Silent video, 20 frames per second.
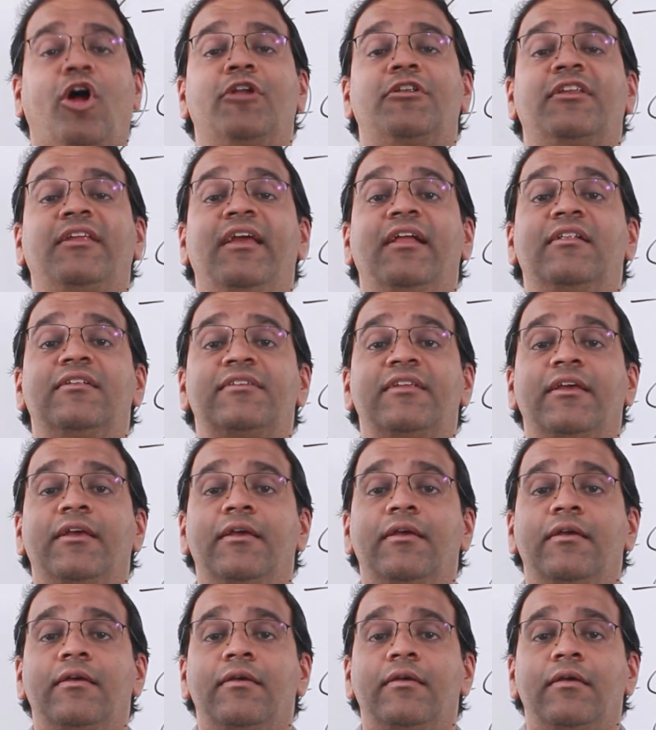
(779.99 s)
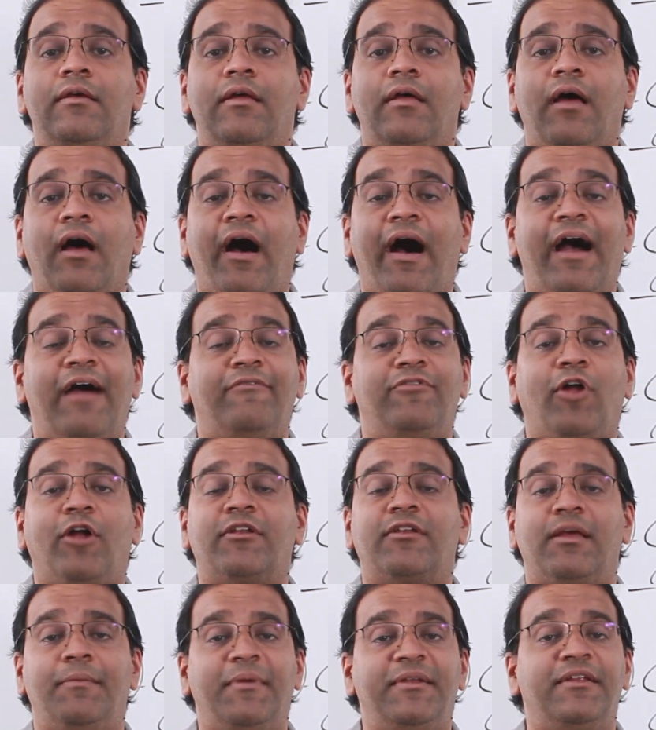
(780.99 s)
not guilty. I
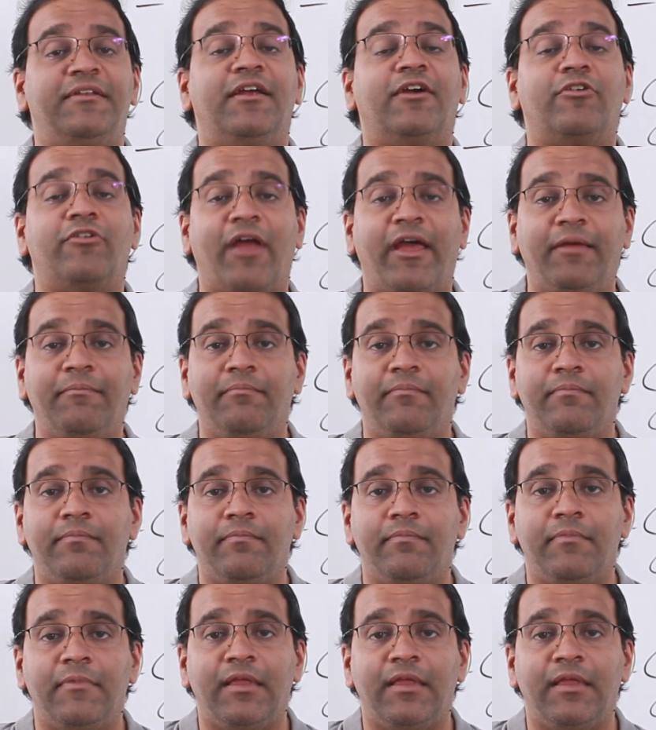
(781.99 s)
have not committed a crime.